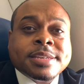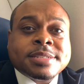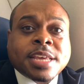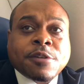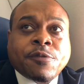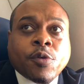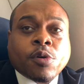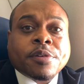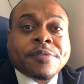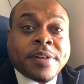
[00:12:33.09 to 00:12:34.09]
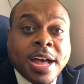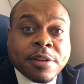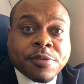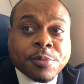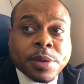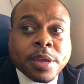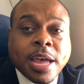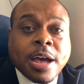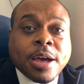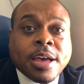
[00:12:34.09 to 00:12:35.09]
is day 4 of 5 for me.
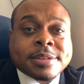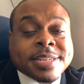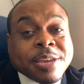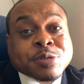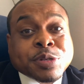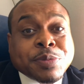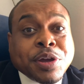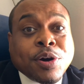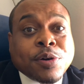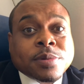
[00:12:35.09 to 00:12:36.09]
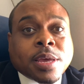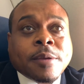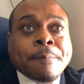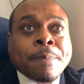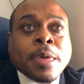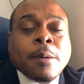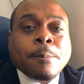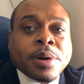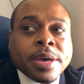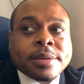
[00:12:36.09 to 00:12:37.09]
Today was supposed to be go home day,
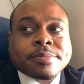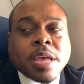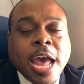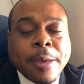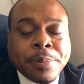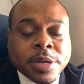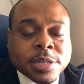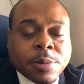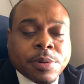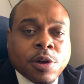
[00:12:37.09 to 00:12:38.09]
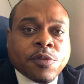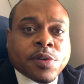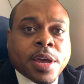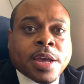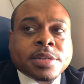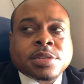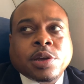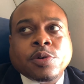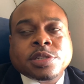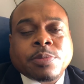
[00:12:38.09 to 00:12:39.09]
but I picked up an overnight to
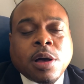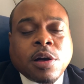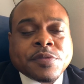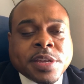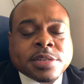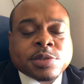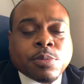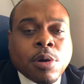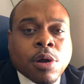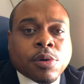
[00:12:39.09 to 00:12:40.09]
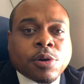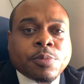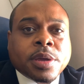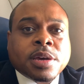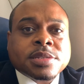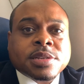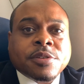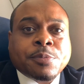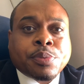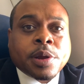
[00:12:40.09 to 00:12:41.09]
go into my off day tomorrow because
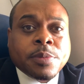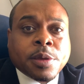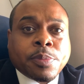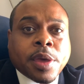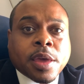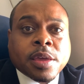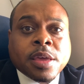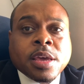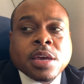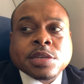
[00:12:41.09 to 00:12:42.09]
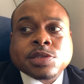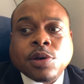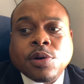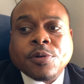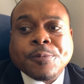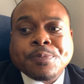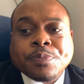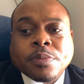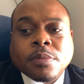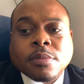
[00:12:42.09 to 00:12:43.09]
of premium pay. So
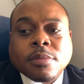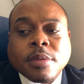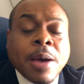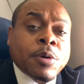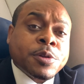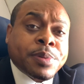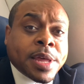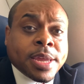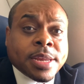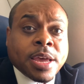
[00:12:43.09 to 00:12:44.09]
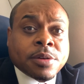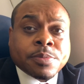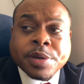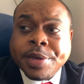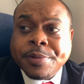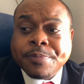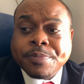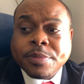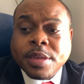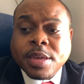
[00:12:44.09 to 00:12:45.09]
I'm on the plane now, but
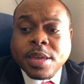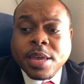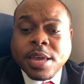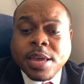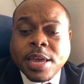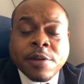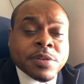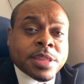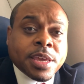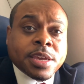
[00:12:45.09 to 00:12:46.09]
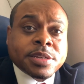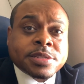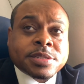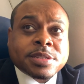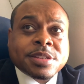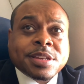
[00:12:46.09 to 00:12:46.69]
everything is,